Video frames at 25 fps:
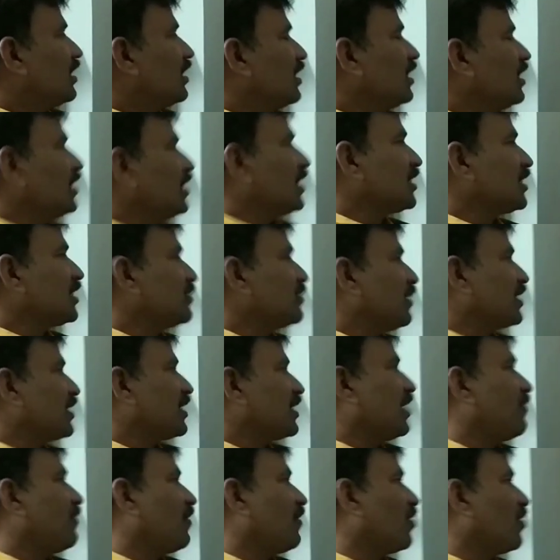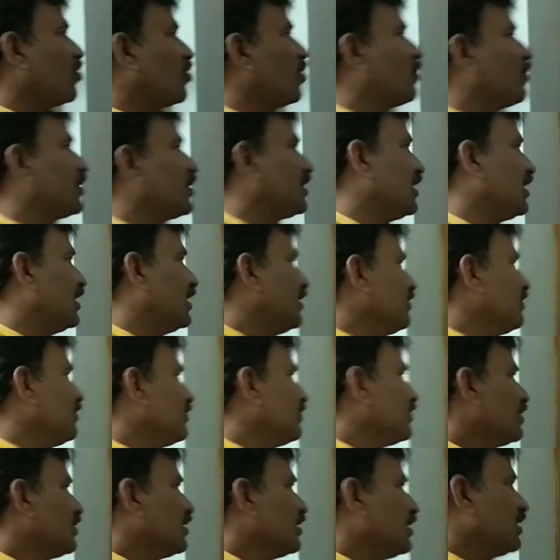in respect of allopathy,
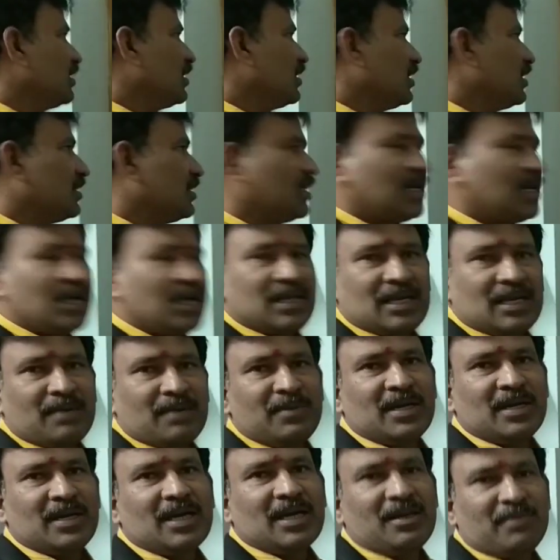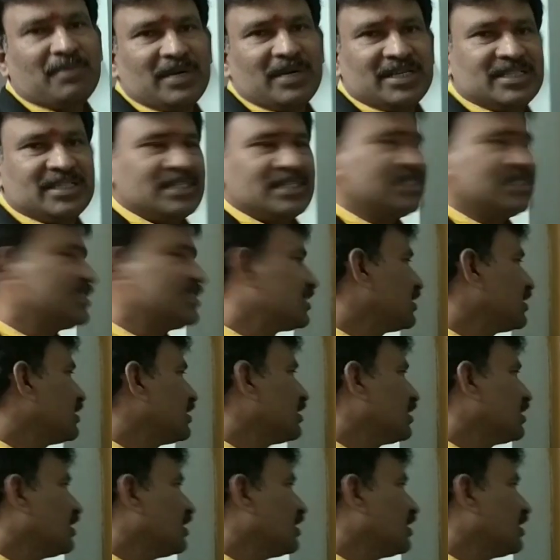there are chemical medicines